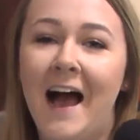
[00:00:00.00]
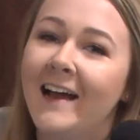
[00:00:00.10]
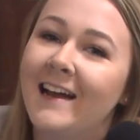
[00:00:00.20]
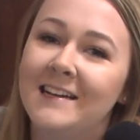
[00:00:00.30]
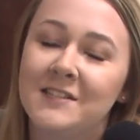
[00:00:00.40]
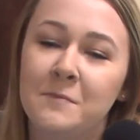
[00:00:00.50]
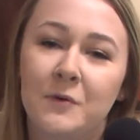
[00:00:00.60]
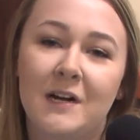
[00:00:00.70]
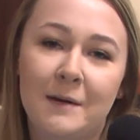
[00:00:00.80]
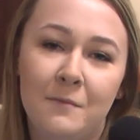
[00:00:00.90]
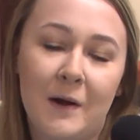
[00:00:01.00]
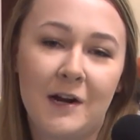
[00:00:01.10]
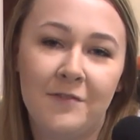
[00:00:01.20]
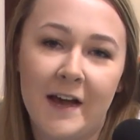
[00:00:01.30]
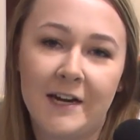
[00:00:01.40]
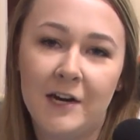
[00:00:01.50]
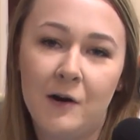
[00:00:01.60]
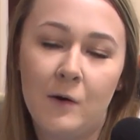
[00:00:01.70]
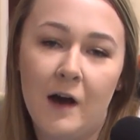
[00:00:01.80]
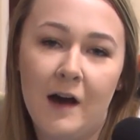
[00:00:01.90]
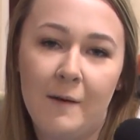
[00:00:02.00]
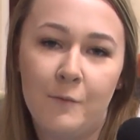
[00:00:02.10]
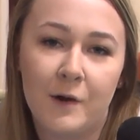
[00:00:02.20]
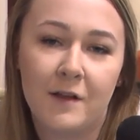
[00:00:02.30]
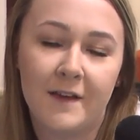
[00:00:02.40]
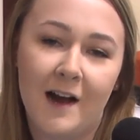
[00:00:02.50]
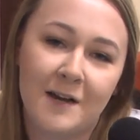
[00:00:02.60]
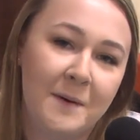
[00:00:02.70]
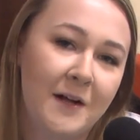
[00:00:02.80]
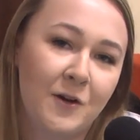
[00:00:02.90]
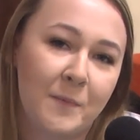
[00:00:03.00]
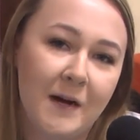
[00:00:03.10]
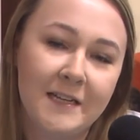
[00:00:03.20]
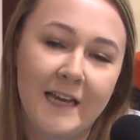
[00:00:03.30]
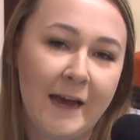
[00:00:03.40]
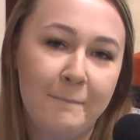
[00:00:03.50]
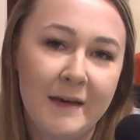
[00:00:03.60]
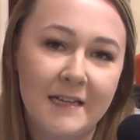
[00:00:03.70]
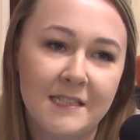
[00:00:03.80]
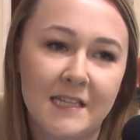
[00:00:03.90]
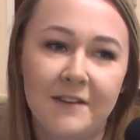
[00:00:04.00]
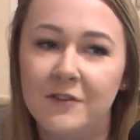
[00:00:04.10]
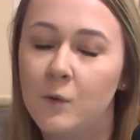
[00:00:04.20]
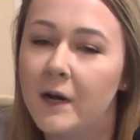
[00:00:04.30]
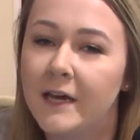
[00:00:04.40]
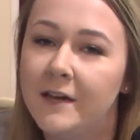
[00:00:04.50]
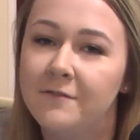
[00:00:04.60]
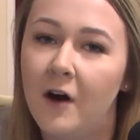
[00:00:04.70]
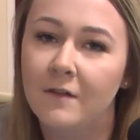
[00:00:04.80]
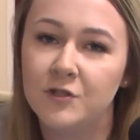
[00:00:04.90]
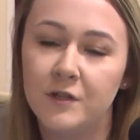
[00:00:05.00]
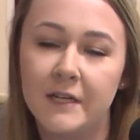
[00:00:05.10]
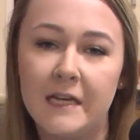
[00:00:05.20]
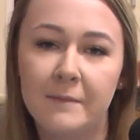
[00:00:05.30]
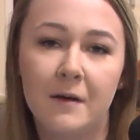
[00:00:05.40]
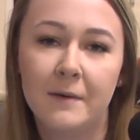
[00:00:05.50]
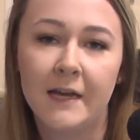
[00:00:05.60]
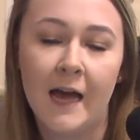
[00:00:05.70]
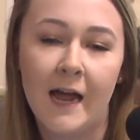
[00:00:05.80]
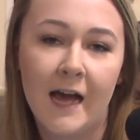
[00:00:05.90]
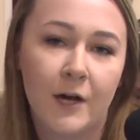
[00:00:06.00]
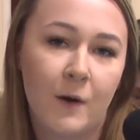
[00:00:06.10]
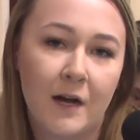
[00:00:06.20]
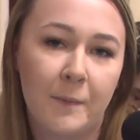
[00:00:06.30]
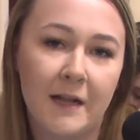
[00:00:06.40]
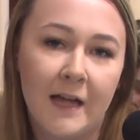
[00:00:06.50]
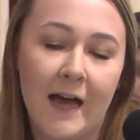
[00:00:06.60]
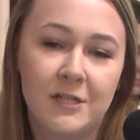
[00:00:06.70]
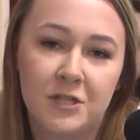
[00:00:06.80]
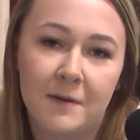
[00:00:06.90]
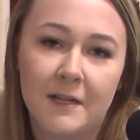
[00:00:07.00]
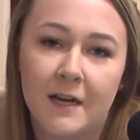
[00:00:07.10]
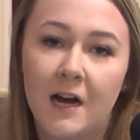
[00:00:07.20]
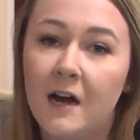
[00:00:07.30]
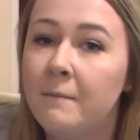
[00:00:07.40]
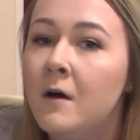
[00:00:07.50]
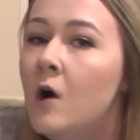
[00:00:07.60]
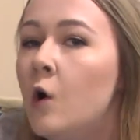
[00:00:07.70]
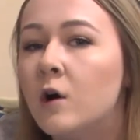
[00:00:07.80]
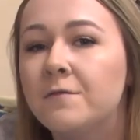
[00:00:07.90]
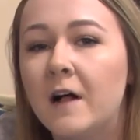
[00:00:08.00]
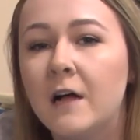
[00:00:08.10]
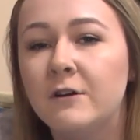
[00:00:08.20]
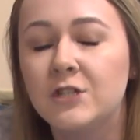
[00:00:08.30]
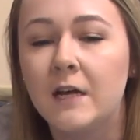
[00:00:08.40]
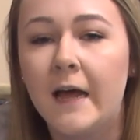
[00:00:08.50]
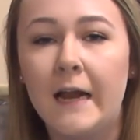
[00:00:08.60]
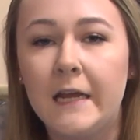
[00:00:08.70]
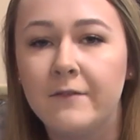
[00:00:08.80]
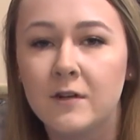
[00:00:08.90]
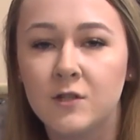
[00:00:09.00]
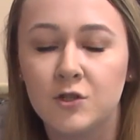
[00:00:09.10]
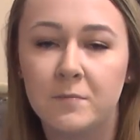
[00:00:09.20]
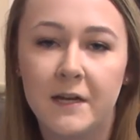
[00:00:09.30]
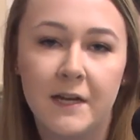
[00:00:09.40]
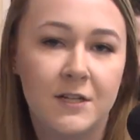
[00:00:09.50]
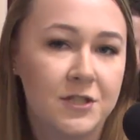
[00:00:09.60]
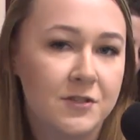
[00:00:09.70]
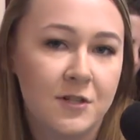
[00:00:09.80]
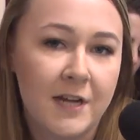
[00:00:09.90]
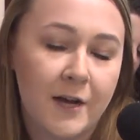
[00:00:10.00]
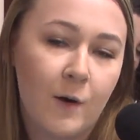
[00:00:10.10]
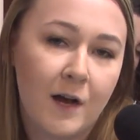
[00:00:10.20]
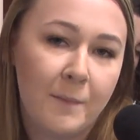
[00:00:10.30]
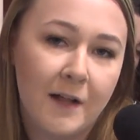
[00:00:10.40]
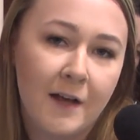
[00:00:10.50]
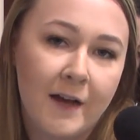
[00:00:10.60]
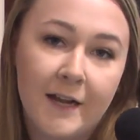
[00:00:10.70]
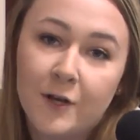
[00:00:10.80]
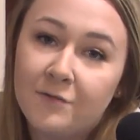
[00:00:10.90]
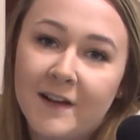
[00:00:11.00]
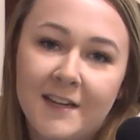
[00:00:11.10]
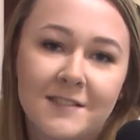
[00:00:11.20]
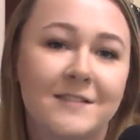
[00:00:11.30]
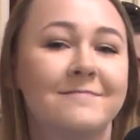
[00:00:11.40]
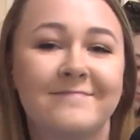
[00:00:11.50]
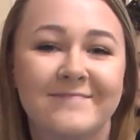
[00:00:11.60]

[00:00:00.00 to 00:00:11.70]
Hi guys, I'm Brooke. I'm part of Echo. Um, we are the acapella group on campus. If you want to get involved, you can email me at echoacapella at gmail.com or follow us on any of our social media. Just search Echo Acapella and you'll find us.